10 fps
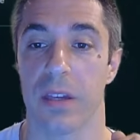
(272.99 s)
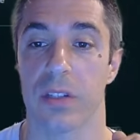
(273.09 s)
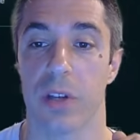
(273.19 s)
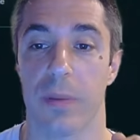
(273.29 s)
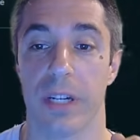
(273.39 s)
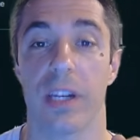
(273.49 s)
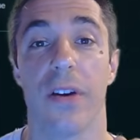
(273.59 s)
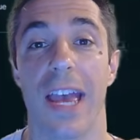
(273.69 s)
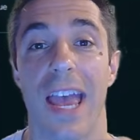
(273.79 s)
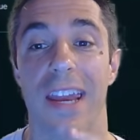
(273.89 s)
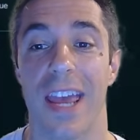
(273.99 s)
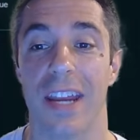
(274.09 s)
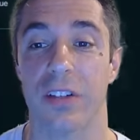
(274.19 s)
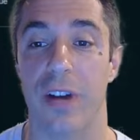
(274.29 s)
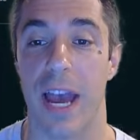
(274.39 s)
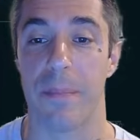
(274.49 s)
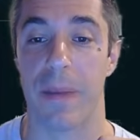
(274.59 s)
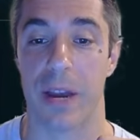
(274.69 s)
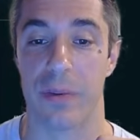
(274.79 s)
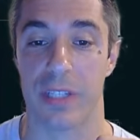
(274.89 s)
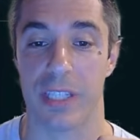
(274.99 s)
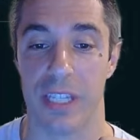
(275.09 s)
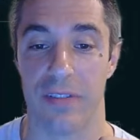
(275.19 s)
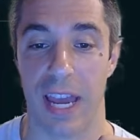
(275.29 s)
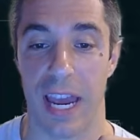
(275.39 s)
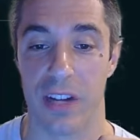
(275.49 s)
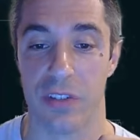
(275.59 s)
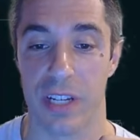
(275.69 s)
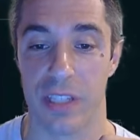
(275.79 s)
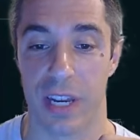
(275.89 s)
So I'm going to go ahead and grab my receive address,